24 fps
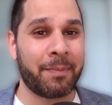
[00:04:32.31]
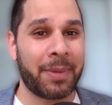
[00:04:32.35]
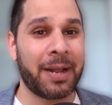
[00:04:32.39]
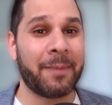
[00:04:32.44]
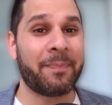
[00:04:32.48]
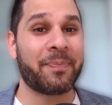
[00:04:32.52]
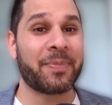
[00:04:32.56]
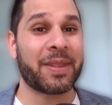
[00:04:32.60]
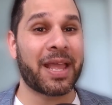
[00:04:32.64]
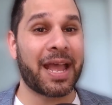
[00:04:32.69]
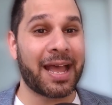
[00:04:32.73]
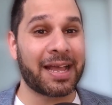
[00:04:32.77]

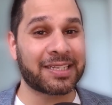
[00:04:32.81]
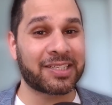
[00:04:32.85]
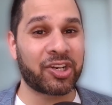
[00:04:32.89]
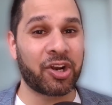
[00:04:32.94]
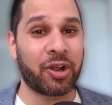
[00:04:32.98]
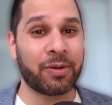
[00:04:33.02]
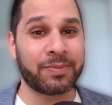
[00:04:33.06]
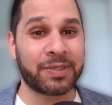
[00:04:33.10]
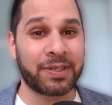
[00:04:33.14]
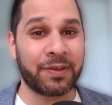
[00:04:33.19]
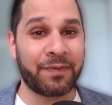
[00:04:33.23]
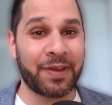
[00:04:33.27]
But as
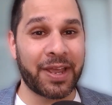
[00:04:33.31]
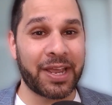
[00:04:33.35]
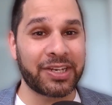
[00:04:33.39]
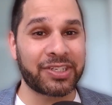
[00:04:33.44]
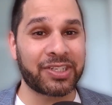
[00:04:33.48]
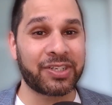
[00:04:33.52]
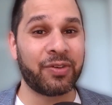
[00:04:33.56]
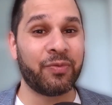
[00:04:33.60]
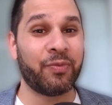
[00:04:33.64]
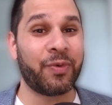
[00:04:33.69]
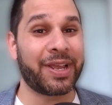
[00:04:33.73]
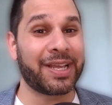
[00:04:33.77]
an
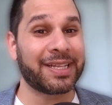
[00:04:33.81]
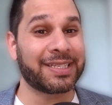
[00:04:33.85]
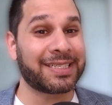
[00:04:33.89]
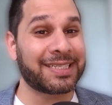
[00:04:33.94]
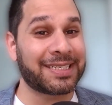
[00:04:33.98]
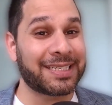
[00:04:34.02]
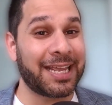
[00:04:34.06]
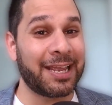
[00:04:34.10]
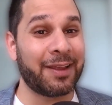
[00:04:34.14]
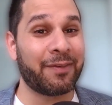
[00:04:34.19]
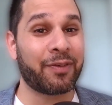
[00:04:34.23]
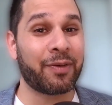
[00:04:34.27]
observation, we can
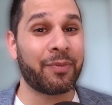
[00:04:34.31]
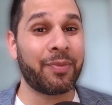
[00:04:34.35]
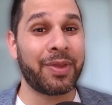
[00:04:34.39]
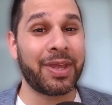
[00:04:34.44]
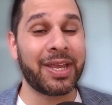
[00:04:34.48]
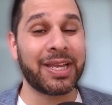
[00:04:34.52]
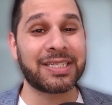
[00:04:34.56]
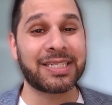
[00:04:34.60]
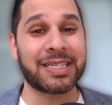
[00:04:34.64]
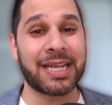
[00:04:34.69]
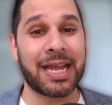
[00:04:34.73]
see from the